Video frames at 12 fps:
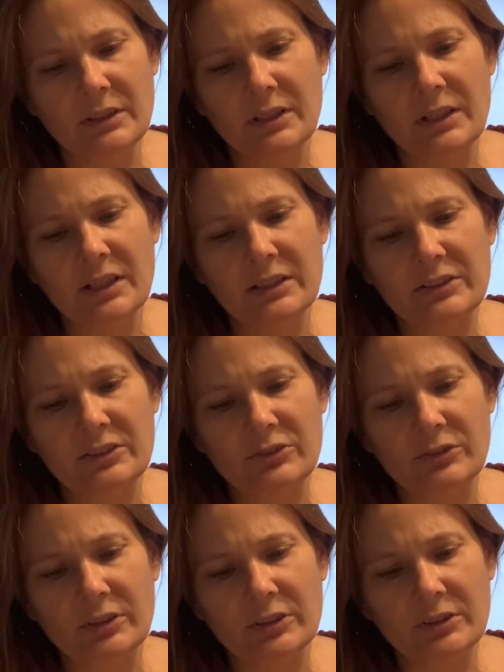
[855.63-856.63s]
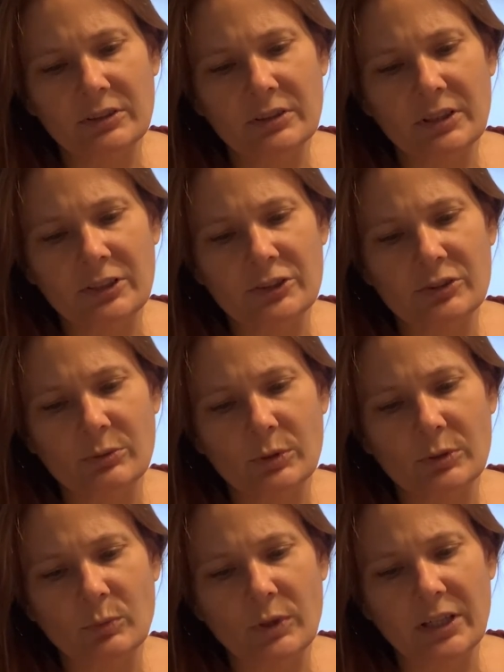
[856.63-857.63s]
I struggle a
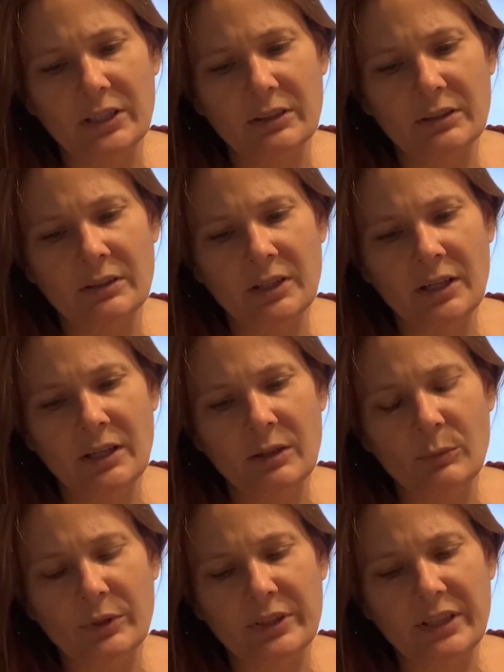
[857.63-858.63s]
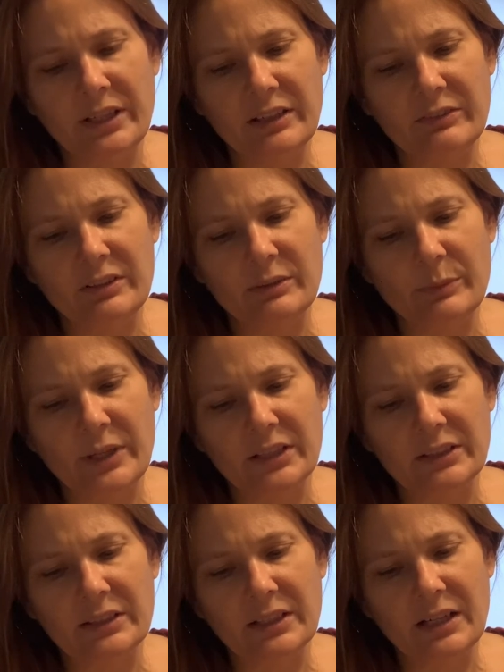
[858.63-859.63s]
short while with a heavy
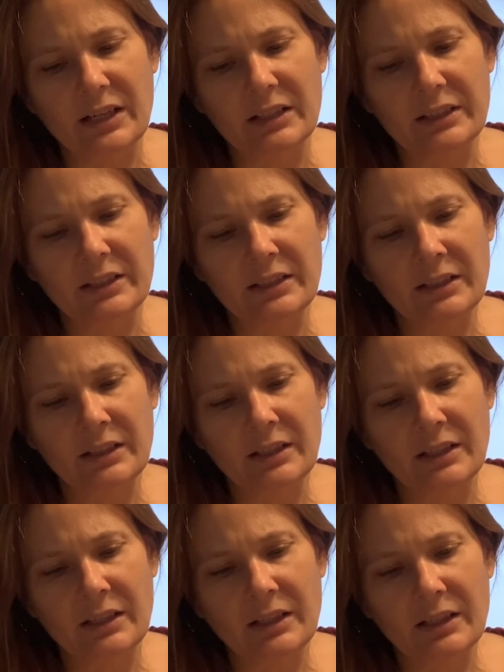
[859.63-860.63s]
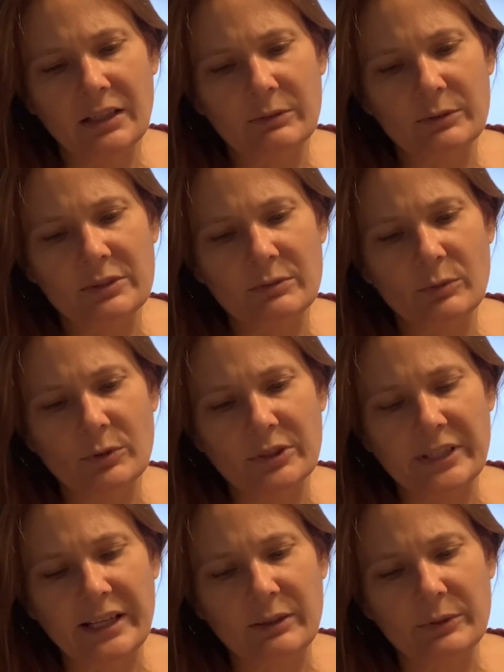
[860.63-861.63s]
melancholy. I was worn
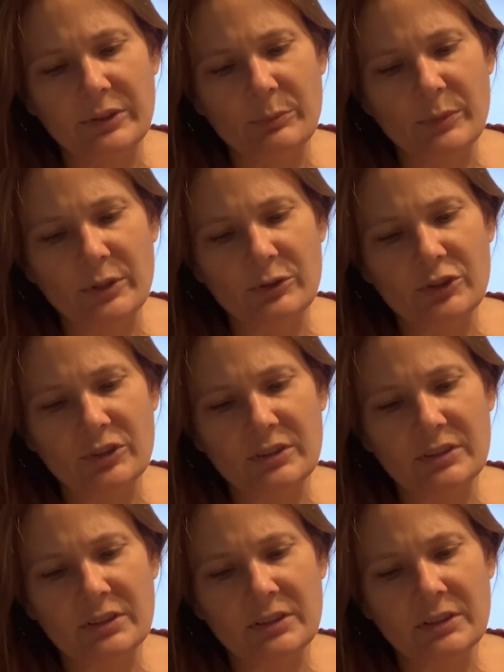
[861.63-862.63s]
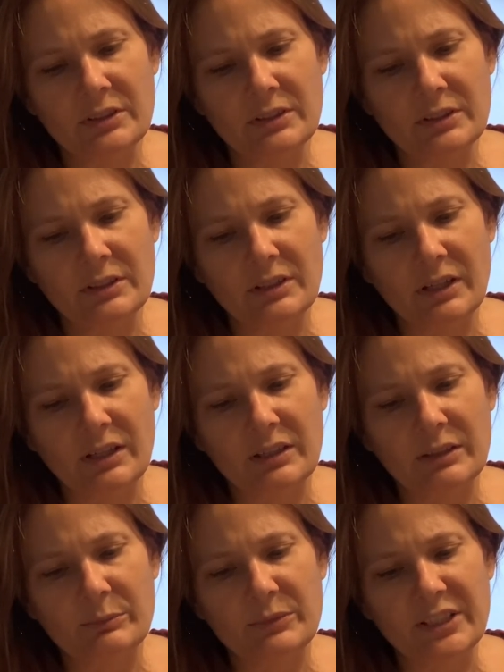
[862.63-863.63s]
out with emotions. I
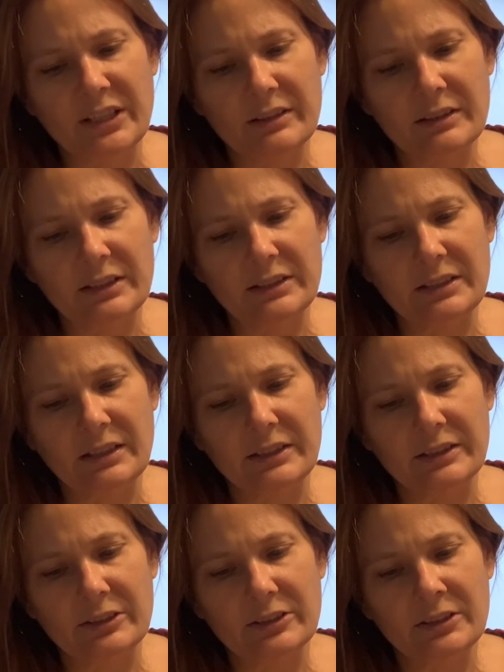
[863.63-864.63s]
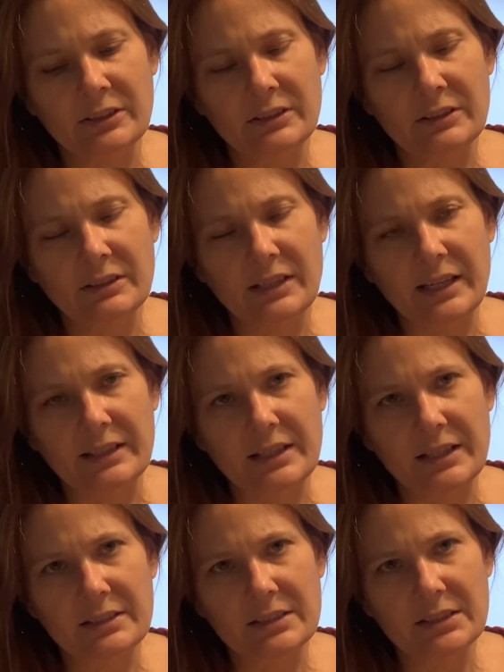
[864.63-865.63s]
am deathly tired, and
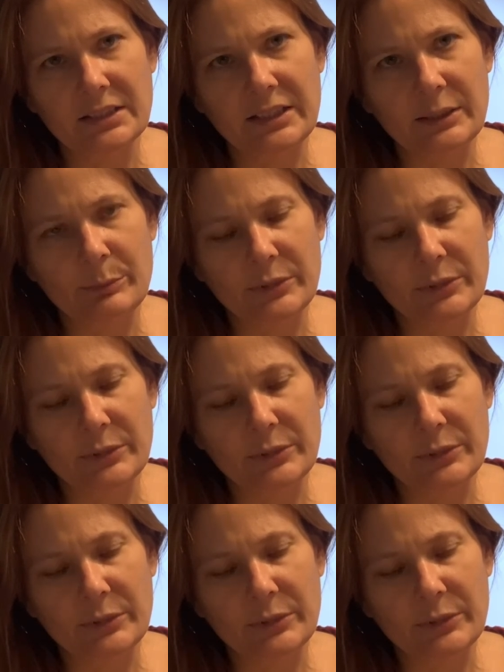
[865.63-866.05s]
I sleep.